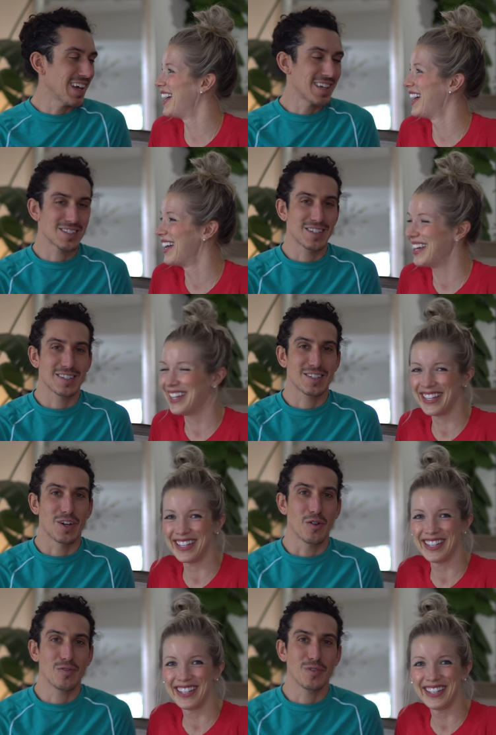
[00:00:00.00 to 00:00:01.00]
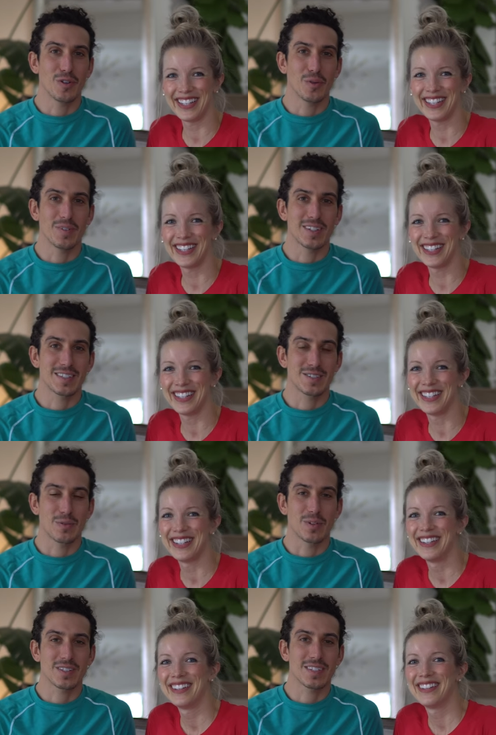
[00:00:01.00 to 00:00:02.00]
Speaker 1: yes, let's go for it. This is a
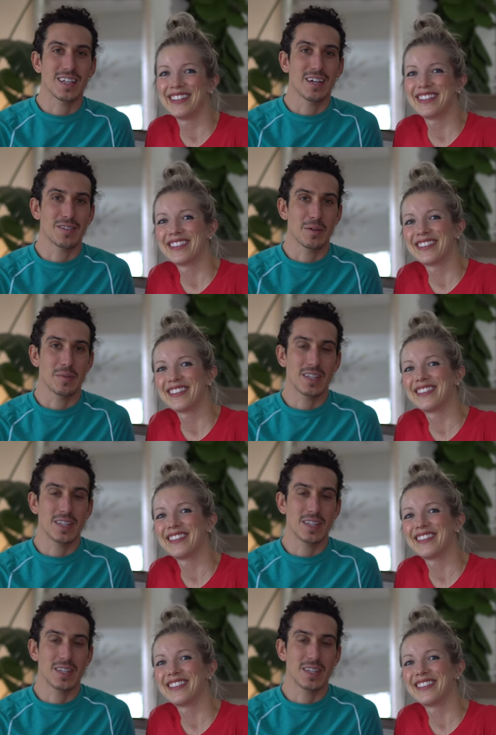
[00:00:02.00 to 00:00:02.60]
once in a lifetime